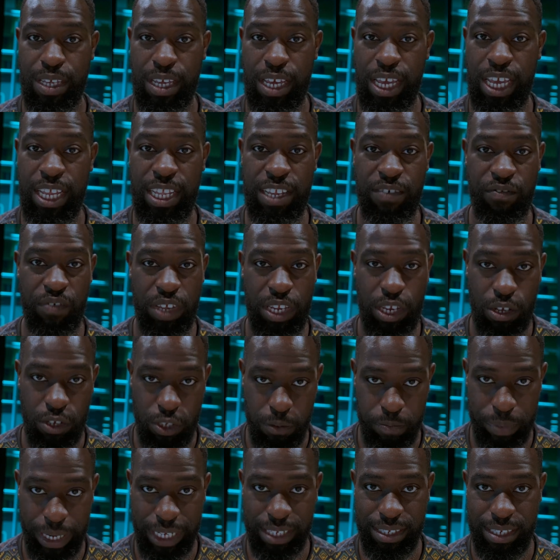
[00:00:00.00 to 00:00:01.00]
In the video
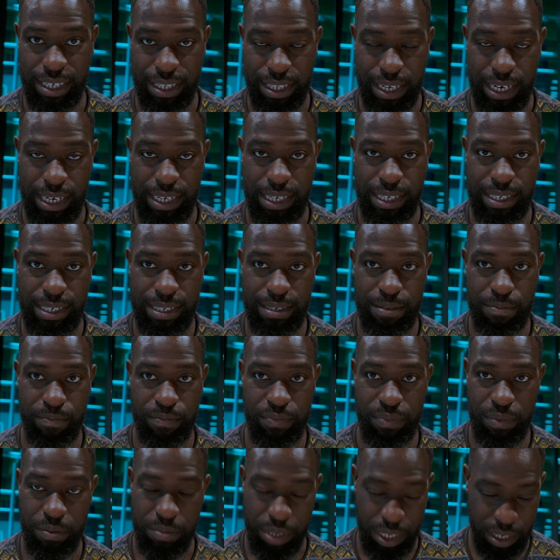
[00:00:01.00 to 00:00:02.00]
specs at least.
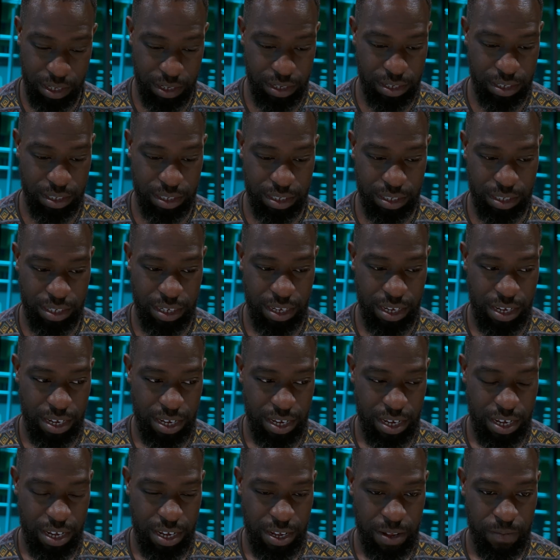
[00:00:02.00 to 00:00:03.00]
Because
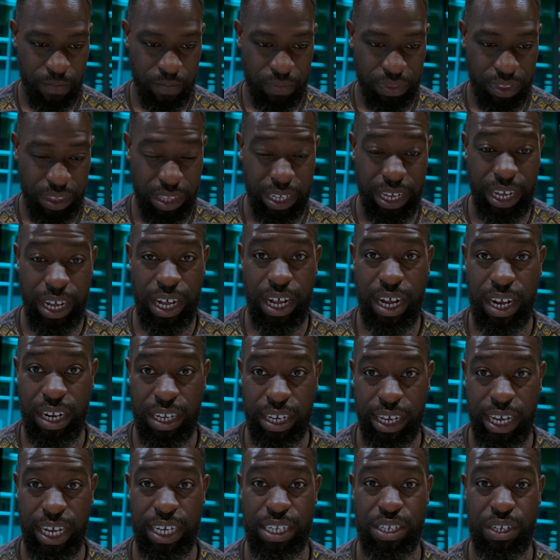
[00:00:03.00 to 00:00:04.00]
they are
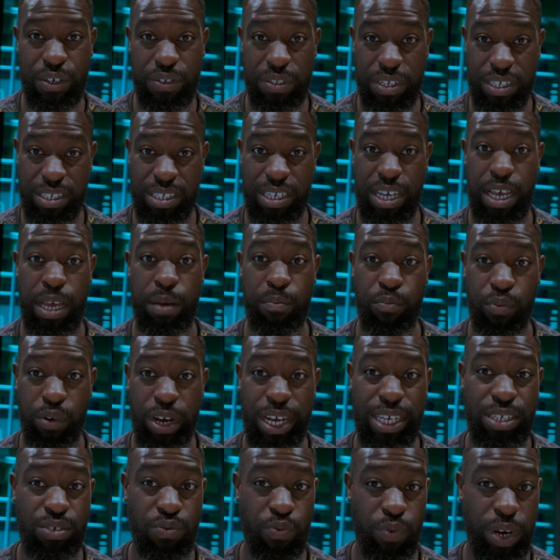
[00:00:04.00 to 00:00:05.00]
kind of on the same
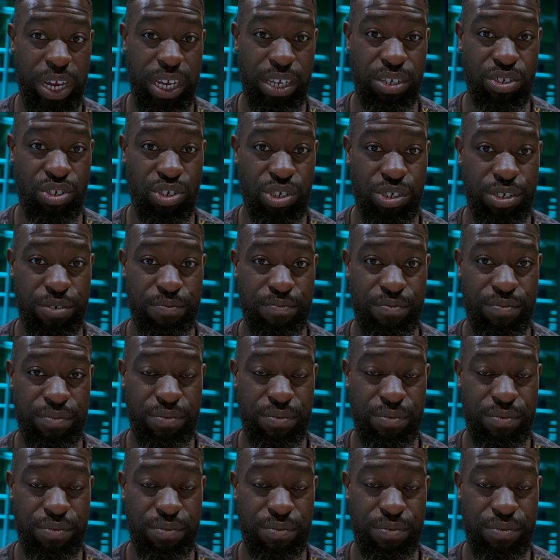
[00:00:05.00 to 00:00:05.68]
price range.